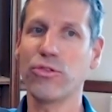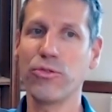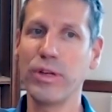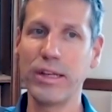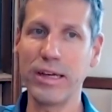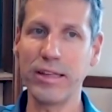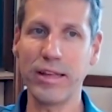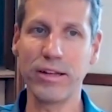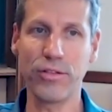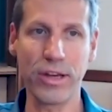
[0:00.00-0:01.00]
read it
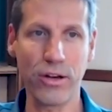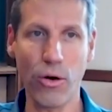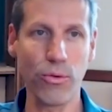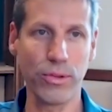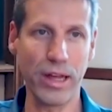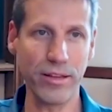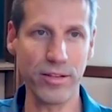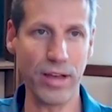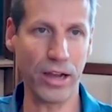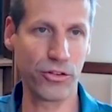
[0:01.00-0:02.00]
and think, oh, that's
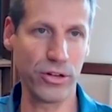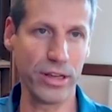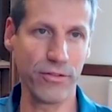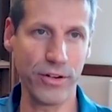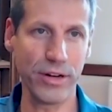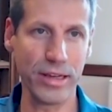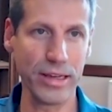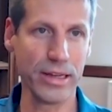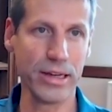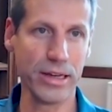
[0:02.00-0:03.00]
actually a very,
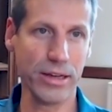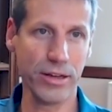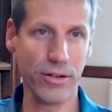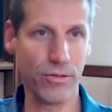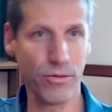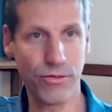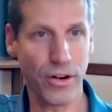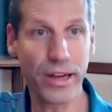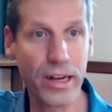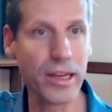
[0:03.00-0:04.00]
very
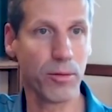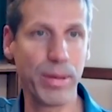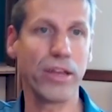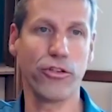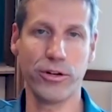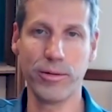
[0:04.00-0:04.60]
clear picture.